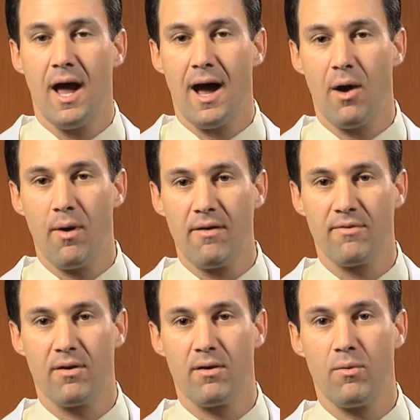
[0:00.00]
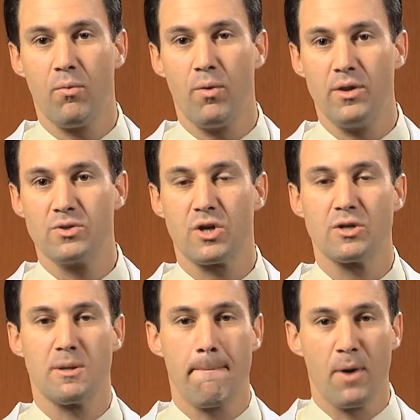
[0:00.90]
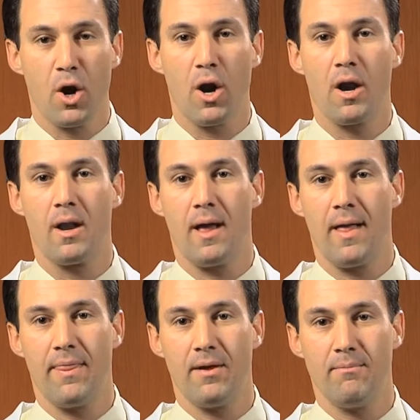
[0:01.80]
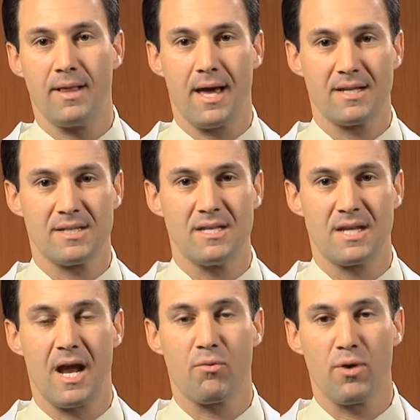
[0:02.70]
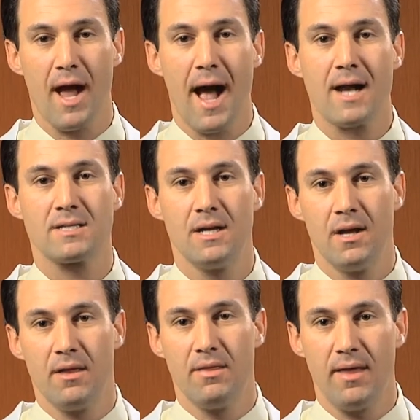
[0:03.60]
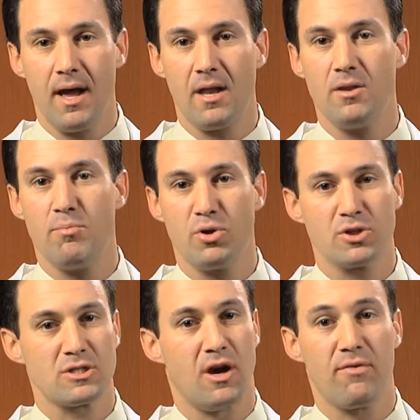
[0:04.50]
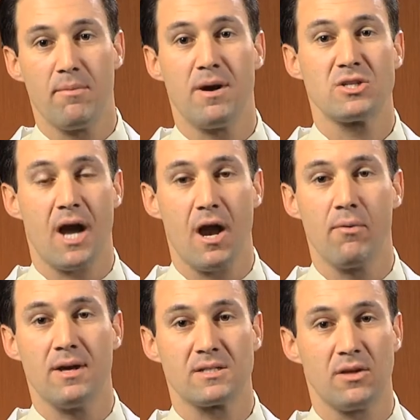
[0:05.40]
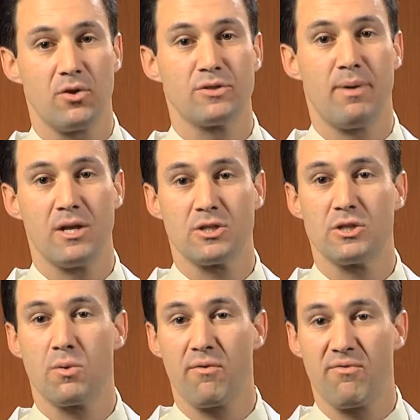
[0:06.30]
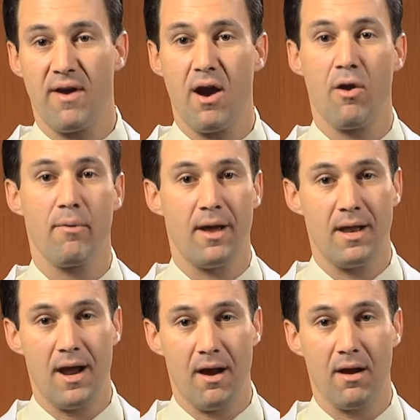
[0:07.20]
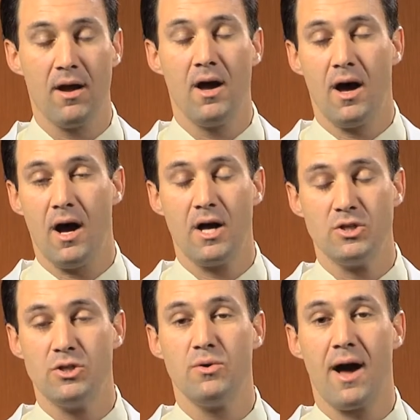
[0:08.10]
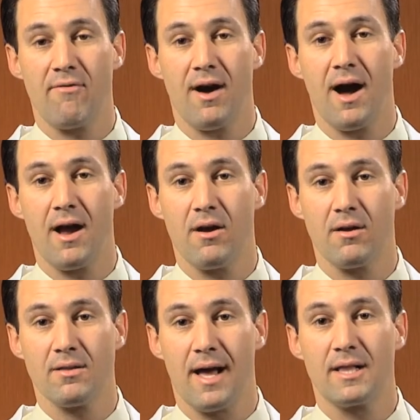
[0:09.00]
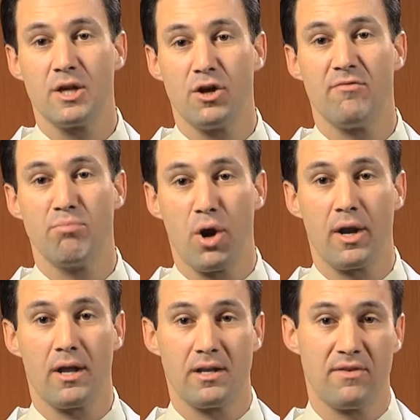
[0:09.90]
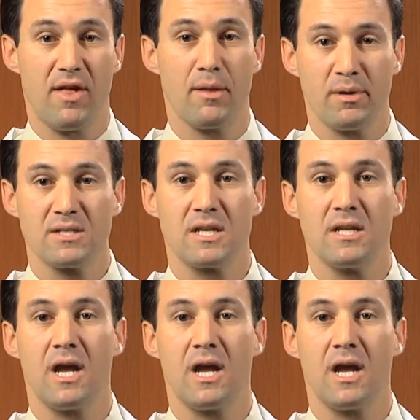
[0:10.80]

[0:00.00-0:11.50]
However, when you start to burn and the melanocytes can't react, then you put yourself at a much higher risk. And those patients who are fair or red hair do have a higher likelihood of burning and developing skin